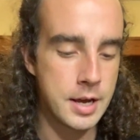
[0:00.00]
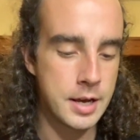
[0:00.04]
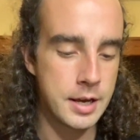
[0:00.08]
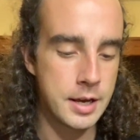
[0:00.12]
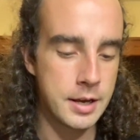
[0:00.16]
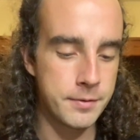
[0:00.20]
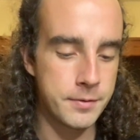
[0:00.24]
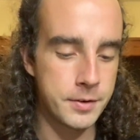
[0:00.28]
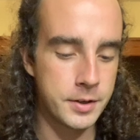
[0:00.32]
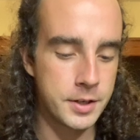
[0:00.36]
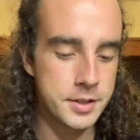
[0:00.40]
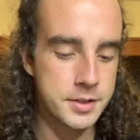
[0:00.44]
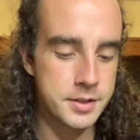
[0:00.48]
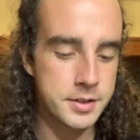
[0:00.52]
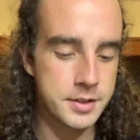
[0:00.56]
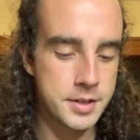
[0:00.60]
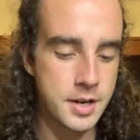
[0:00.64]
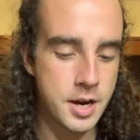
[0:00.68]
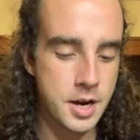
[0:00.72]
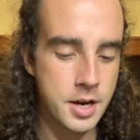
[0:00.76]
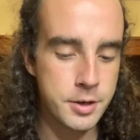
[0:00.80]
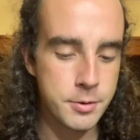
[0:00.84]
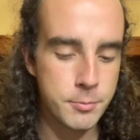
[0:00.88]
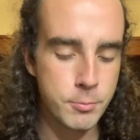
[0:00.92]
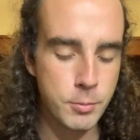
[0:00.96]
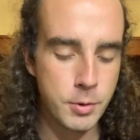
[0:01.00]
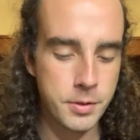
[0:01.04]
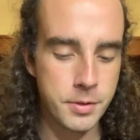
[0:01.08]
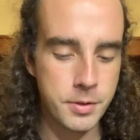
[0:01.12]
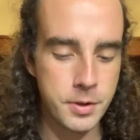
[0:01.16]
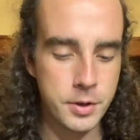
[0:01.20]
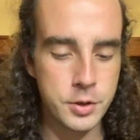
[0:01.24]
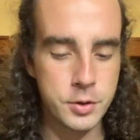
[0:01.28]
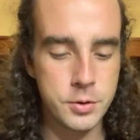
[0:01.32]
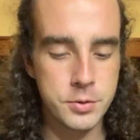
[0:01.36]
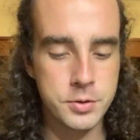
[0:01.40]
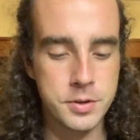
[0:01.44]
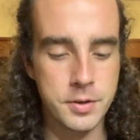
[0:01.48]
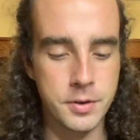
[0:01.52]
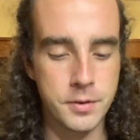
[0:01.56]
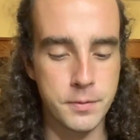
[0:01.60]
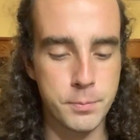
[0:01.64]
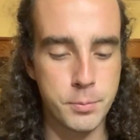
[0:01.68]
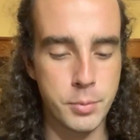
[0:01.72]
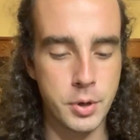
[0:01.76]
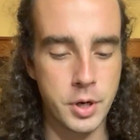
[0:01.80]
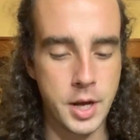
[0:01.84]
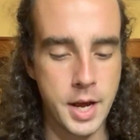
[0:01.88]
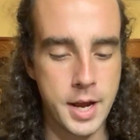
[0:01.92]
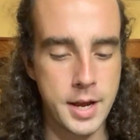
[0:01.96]
If it is done with the use of
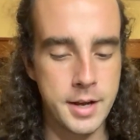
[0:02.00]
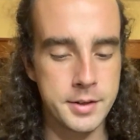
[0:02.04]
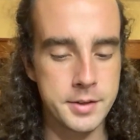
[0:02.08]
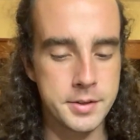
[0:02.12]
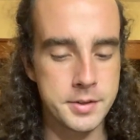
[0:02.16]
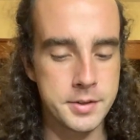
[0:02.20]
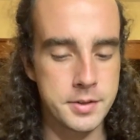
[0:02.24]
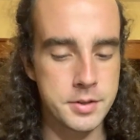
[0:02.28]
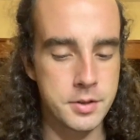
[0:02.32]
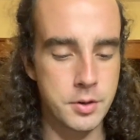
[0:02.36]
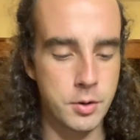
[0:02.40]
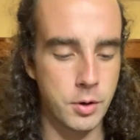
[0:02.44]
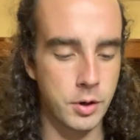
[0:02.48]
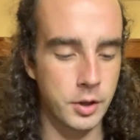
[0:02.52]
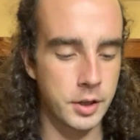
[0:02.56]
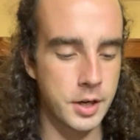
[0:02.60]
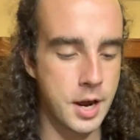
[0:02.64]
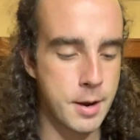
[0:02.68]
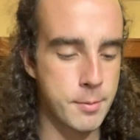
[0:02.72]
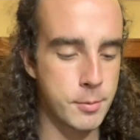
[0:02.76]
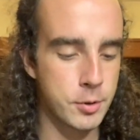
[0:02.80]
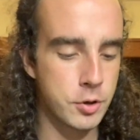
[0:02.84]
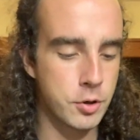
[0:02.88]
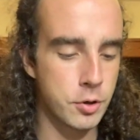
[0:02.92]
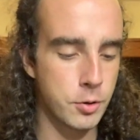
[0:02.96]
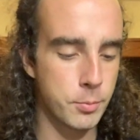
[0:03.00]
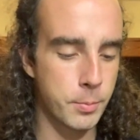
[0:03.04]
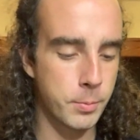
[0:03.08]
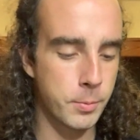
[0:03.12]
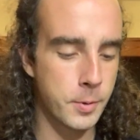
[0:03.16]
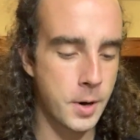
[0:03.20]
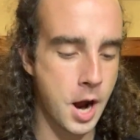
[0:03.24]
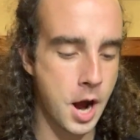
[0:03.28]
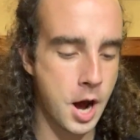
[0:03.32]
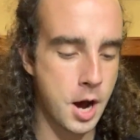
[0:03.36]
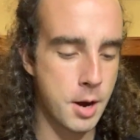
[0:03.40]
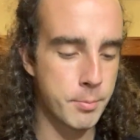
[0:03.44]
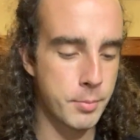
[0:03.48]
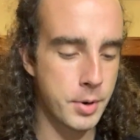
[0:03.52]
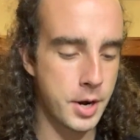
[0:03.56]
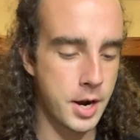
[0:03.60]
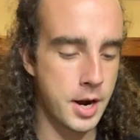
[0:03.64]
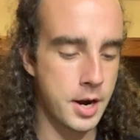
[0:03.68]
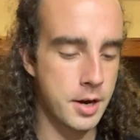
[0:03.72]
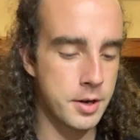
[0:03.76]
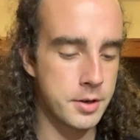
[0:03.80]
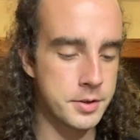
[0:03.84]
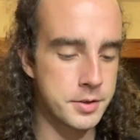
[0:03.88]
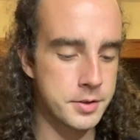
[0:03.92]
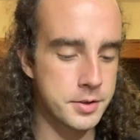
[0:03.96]
plants or chemical
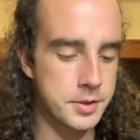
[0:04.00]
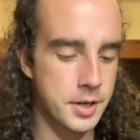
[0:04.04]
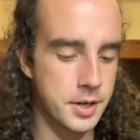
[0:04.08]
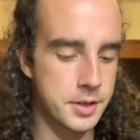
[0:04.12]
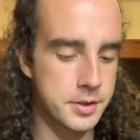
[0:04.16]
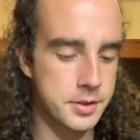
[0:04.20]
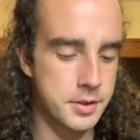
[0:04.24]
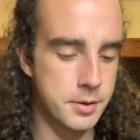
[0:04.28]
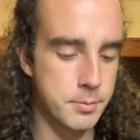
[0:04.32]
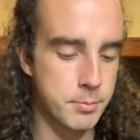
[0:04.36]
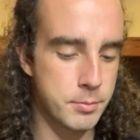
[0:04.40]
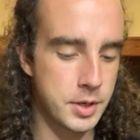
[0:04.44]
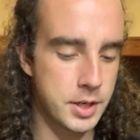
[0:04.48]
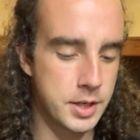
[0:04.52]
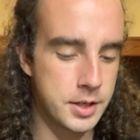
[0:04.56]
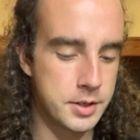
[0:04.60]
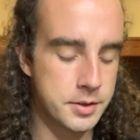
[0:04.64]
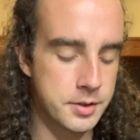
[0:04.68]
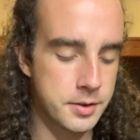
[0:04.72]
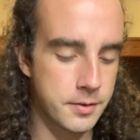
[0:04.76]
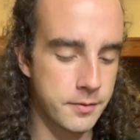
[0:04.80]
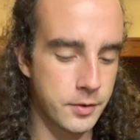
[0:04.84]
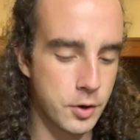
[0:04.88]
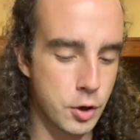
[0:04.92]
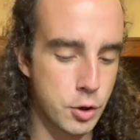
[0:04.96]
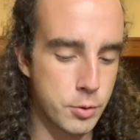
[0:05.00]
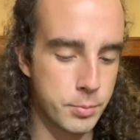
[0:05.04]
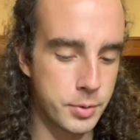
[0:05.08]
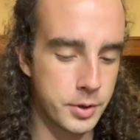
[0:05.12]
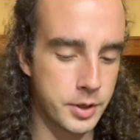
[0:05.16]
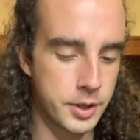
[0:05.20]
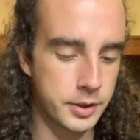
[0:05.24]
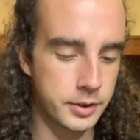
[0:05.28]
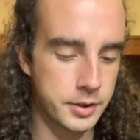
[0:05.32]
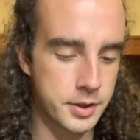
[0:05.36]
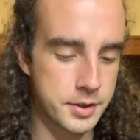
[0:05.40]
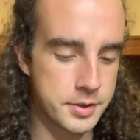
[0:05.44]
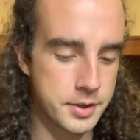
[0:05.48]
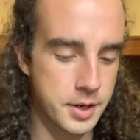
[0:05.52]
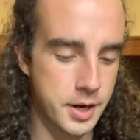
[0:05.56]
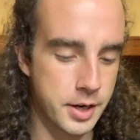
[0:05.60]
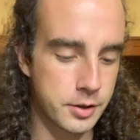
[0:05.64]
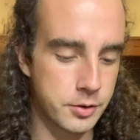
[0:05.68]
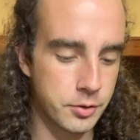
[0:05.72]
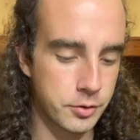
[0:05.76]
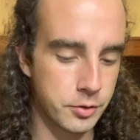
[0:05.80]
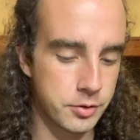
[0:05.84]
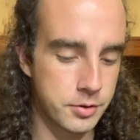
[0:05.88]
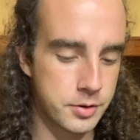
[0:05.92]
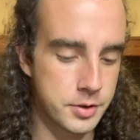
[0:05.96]
compounds as the means of opening
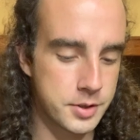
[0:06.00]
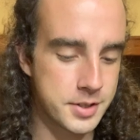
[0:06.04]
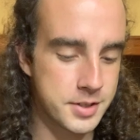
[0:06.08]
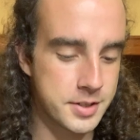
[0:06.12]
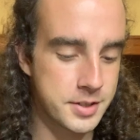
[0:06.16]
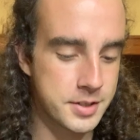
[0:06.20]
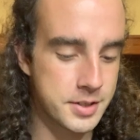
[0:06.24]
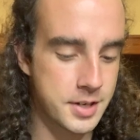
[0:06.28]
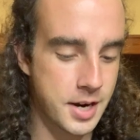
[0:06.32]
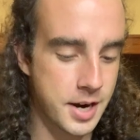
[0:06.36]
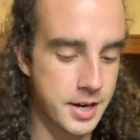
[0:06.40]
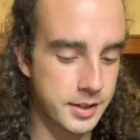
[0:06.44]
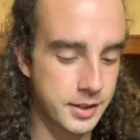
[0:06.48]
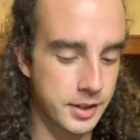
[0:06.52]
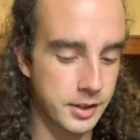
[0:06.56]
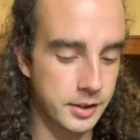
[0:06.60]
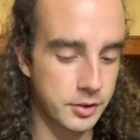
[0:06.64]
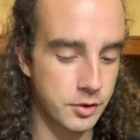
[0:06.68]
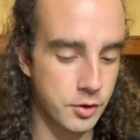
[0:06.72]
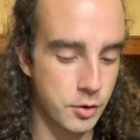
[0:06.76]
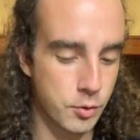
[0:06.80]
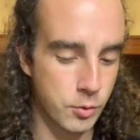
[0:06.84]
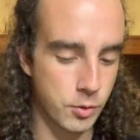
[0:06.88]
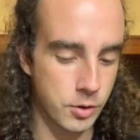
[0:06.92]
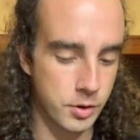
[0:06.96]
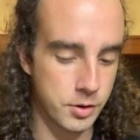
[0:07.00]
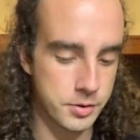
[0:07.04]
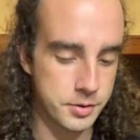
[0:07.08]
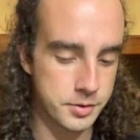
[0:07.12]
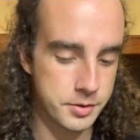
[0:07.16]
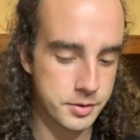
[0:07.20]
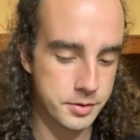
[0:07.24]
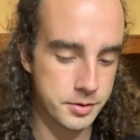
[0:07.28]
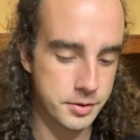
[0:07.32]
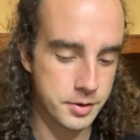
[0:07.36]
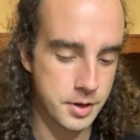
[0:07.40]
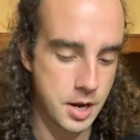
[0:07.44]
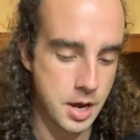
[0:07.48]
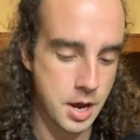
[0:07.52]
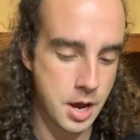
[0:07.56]
the psychic doors.